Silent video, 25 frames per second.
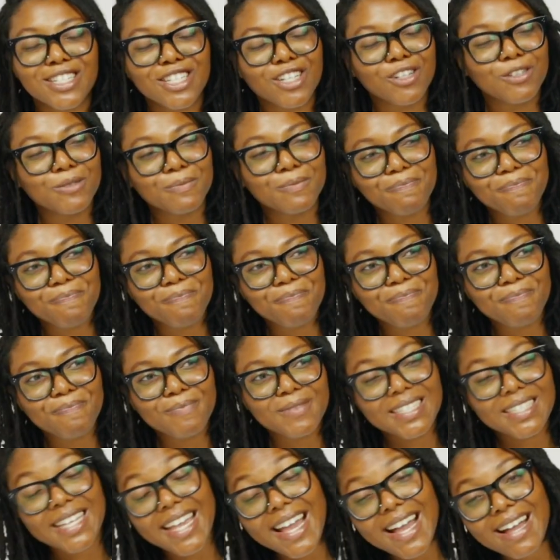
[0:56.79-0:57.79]
So
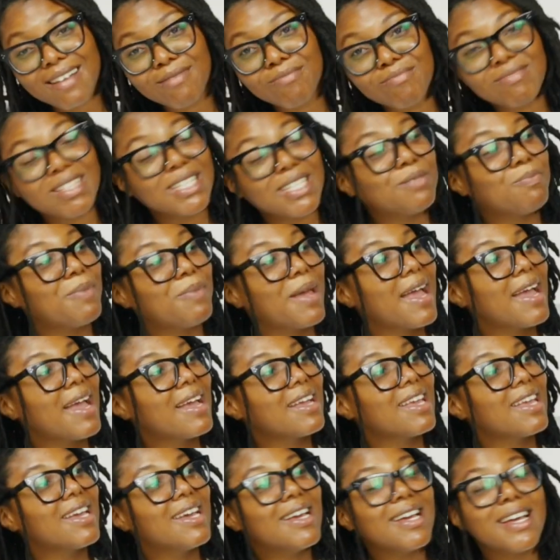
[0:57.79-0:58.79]
yeah, this
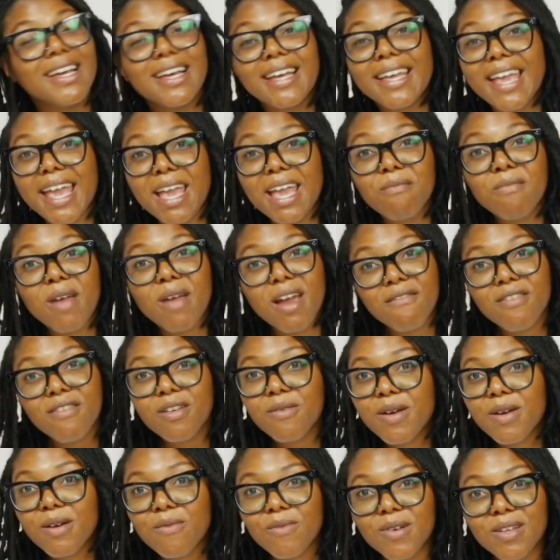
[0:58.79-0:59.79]
bag came
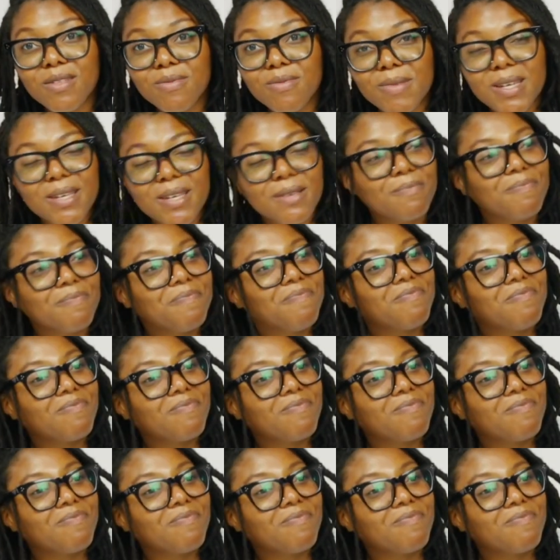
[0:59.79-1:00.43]
everywhere with me.